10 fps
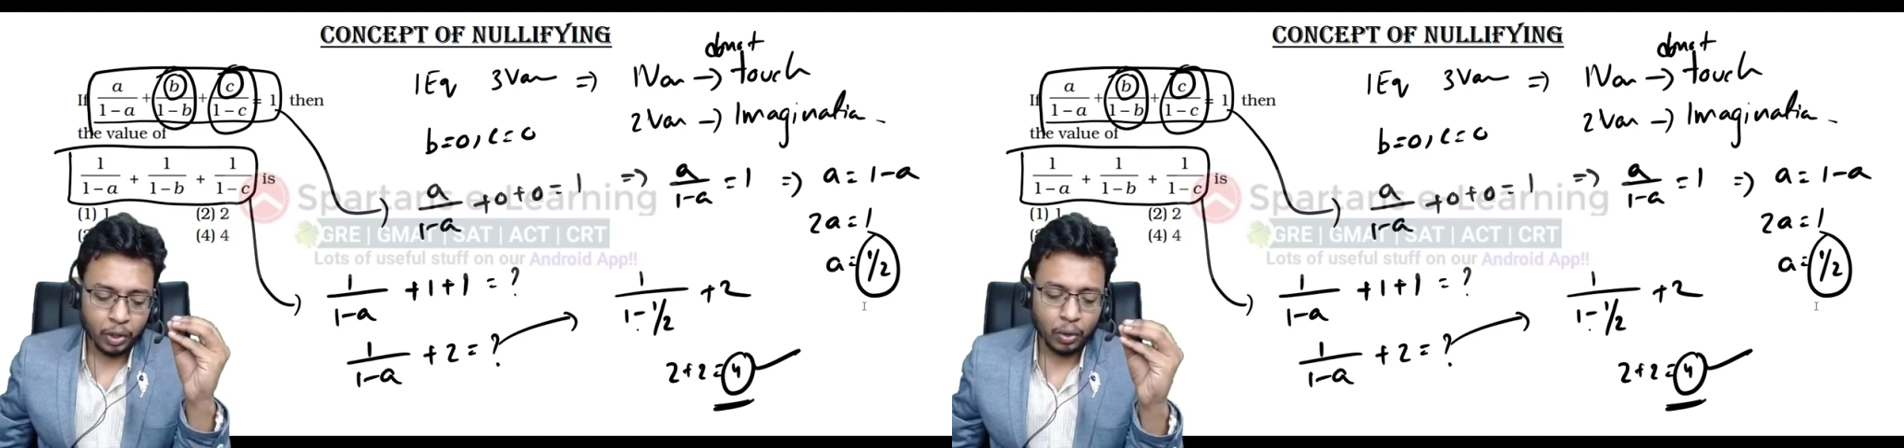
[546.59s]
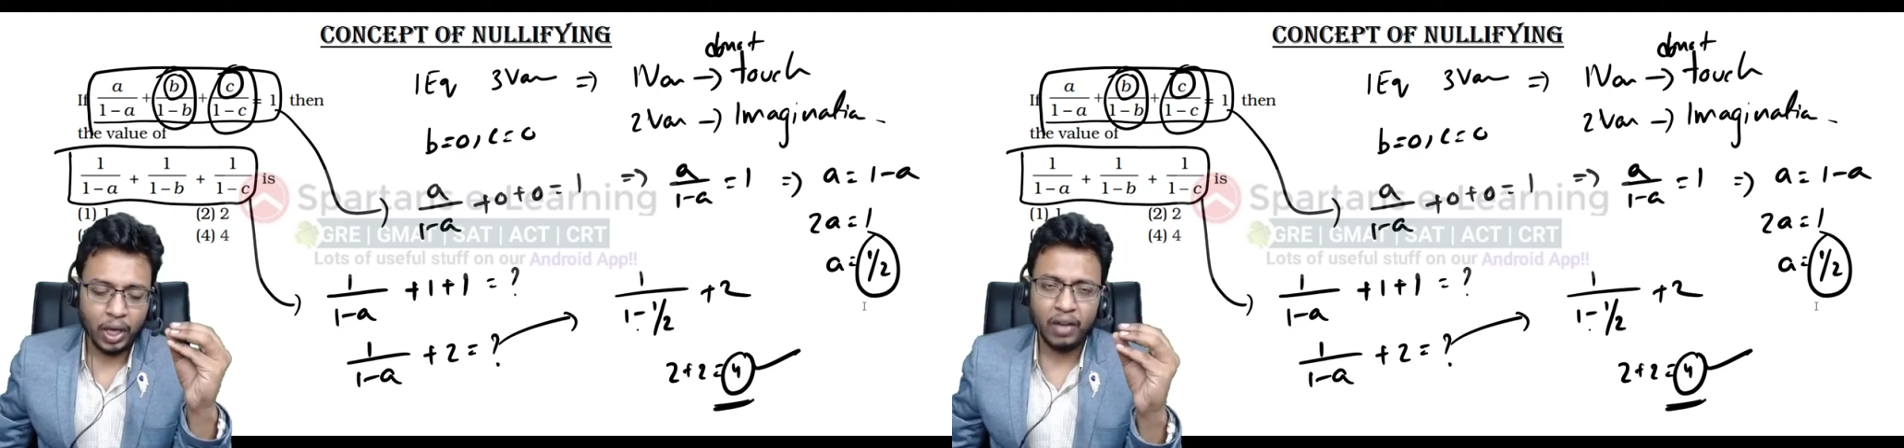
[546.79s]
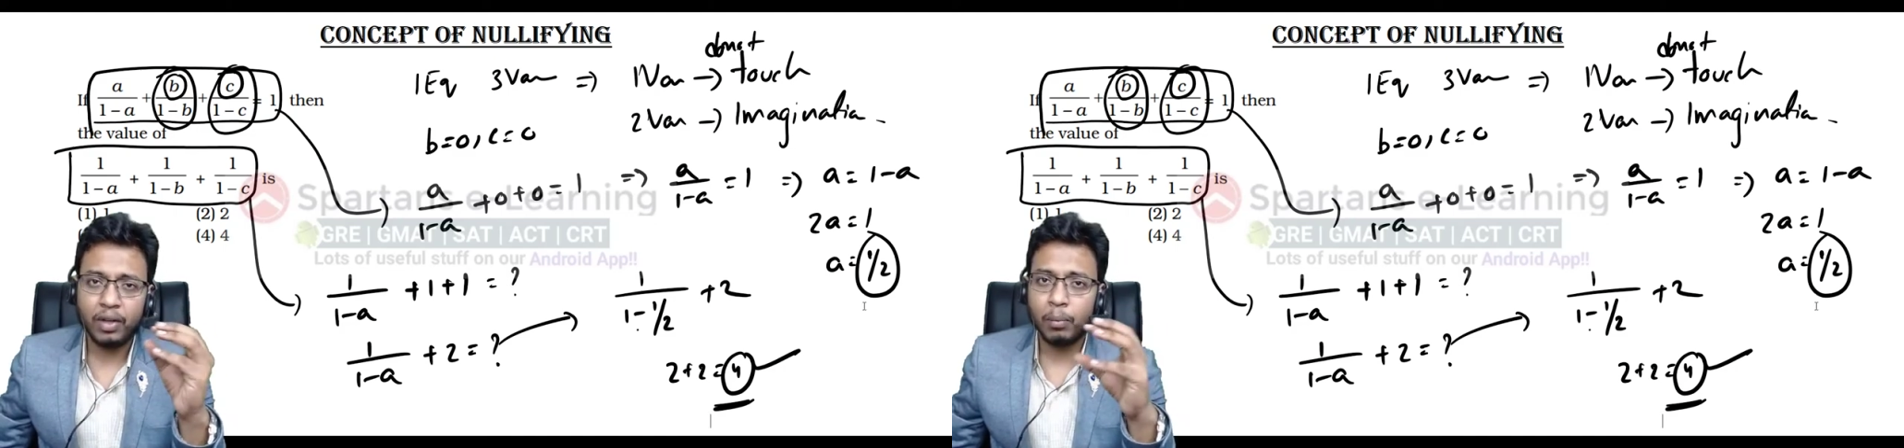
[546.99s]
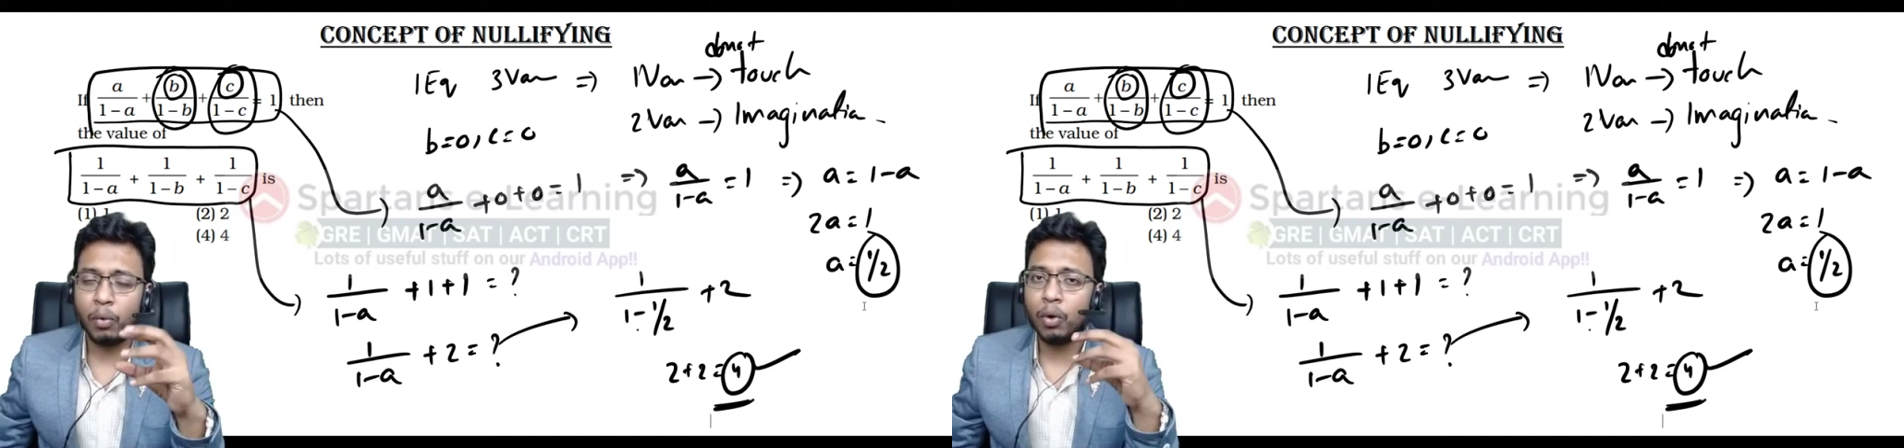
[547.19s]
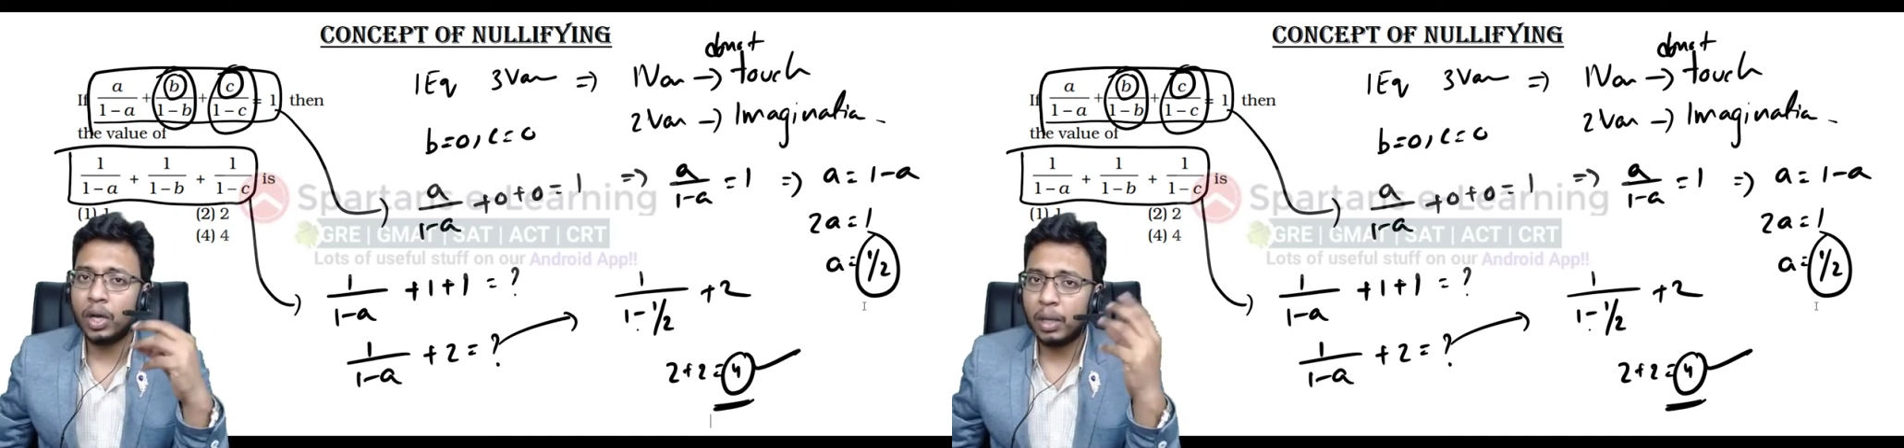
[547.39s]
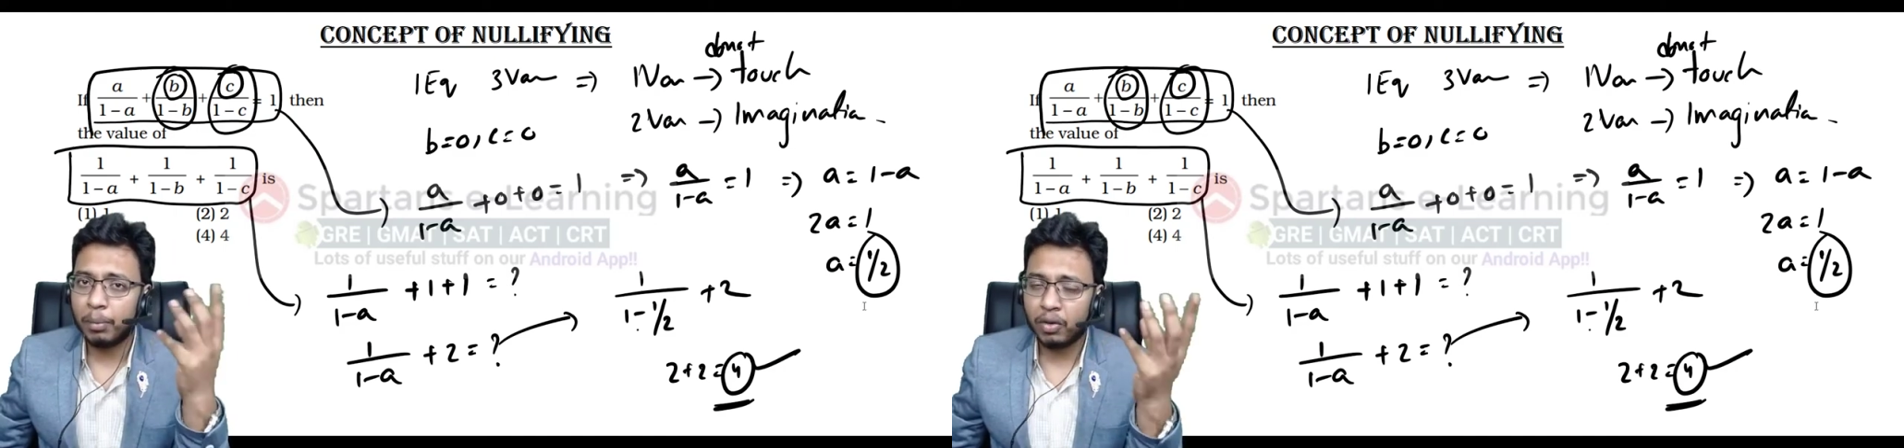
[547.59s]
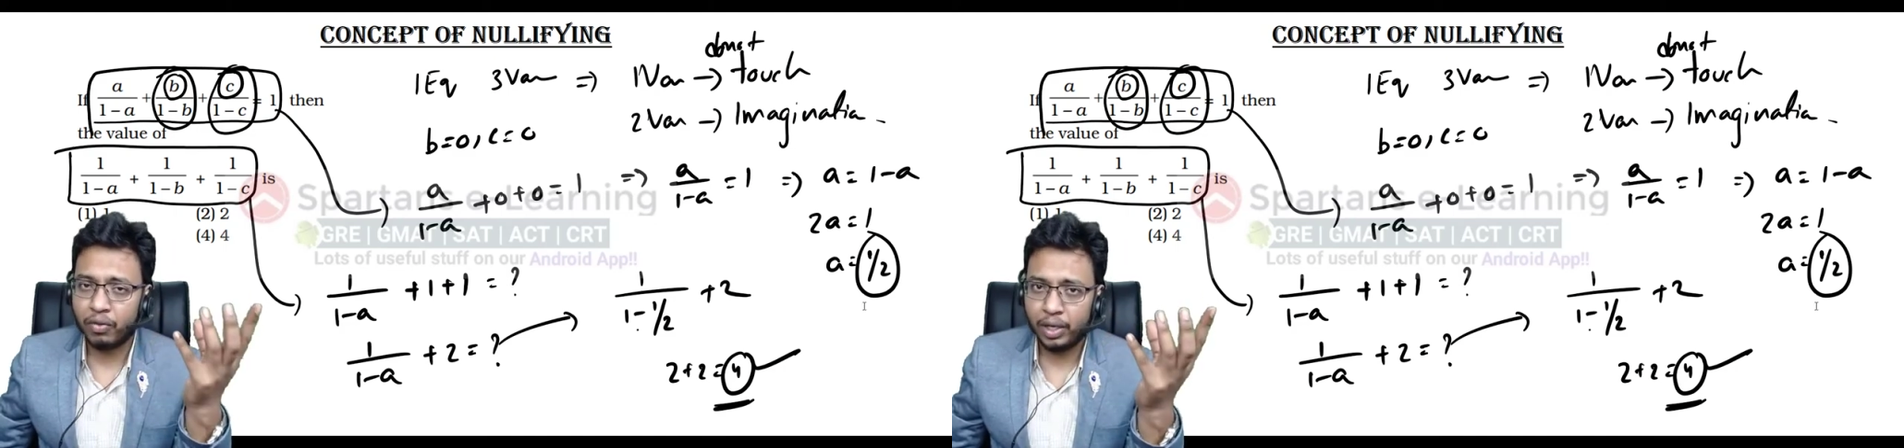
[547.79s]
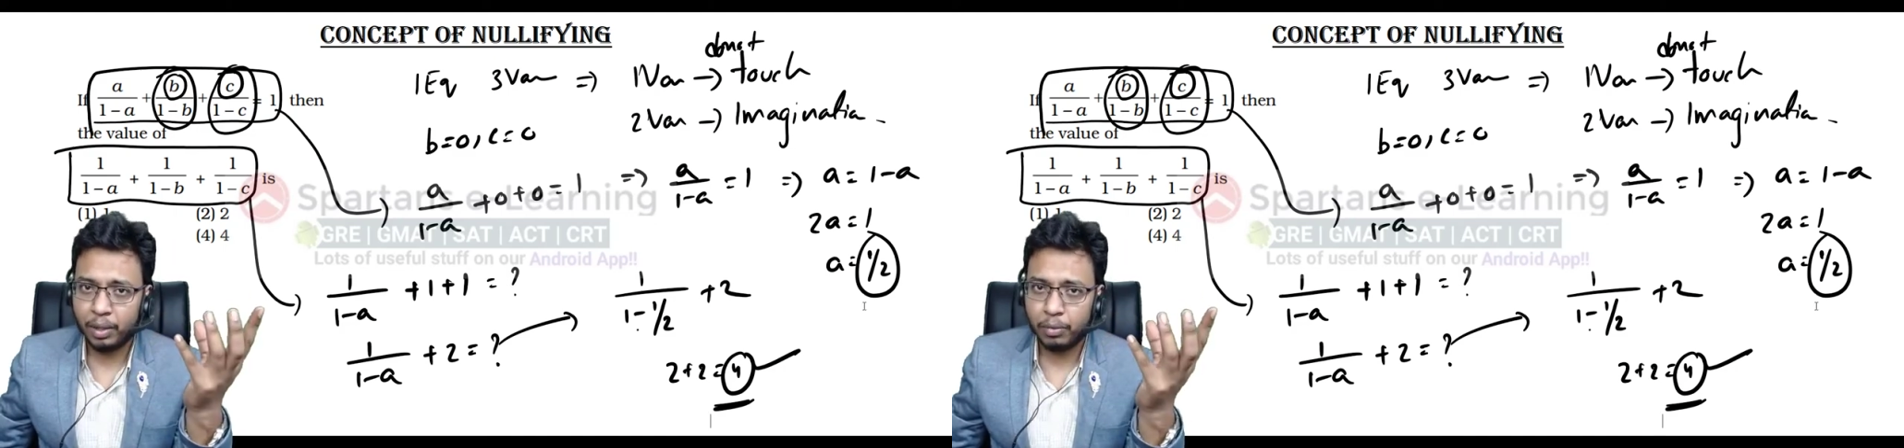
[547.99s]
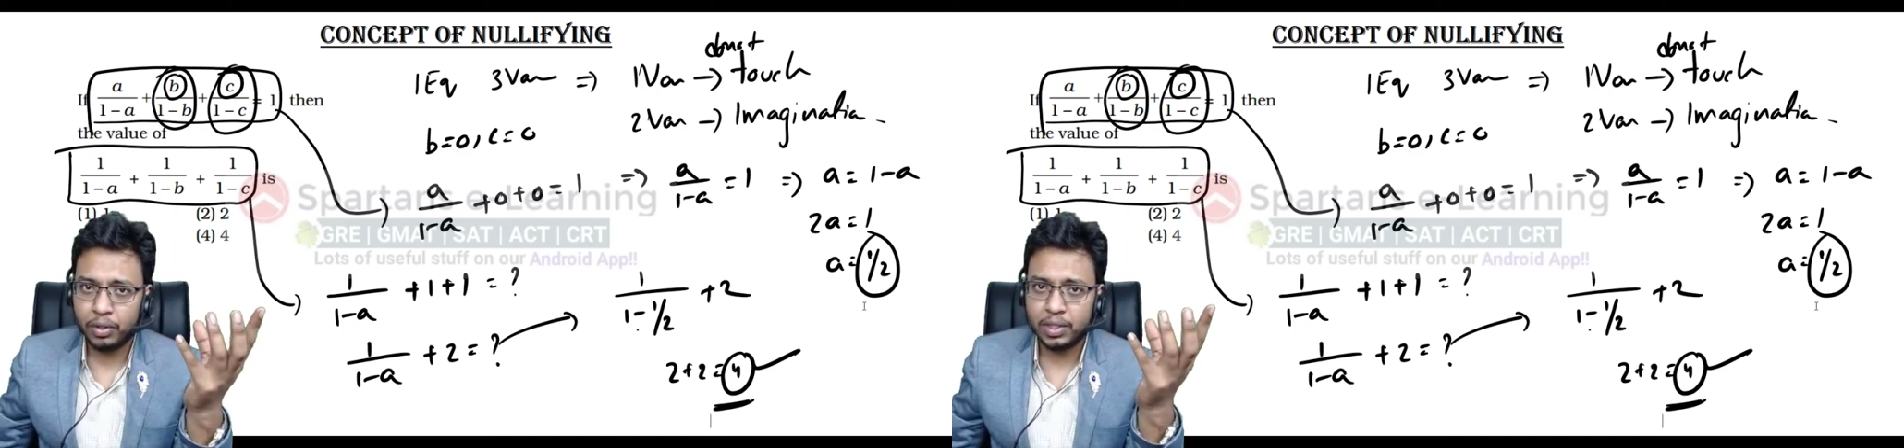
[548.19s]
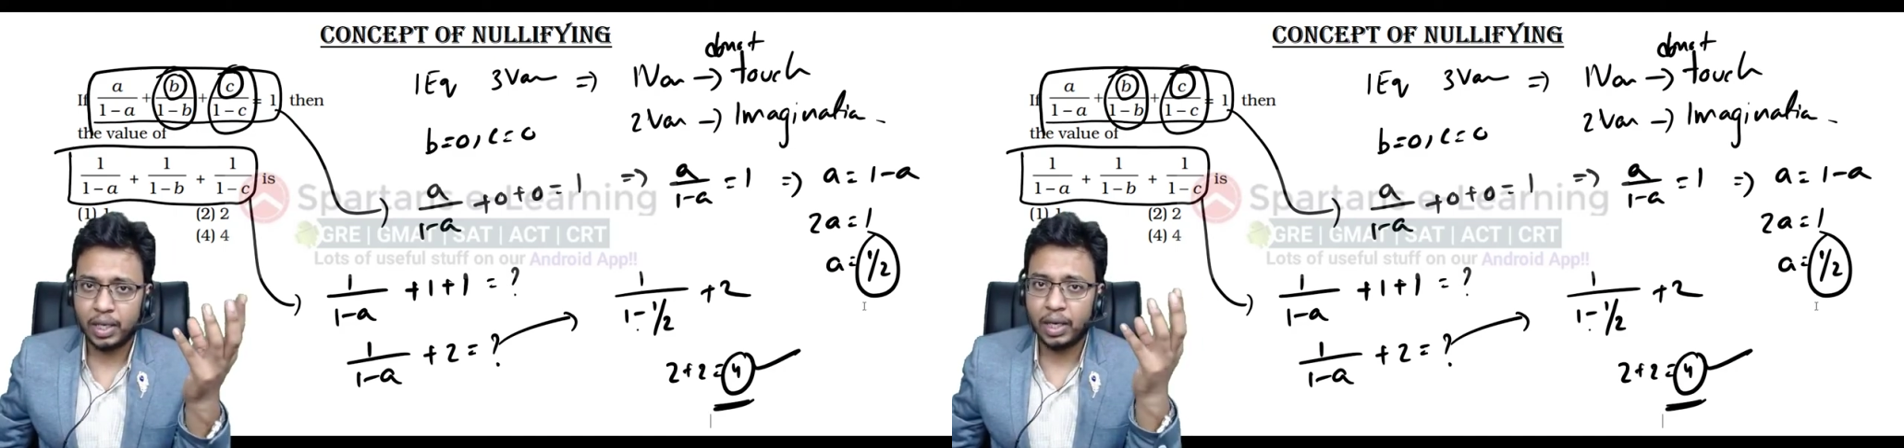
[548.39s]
you're having more number of variables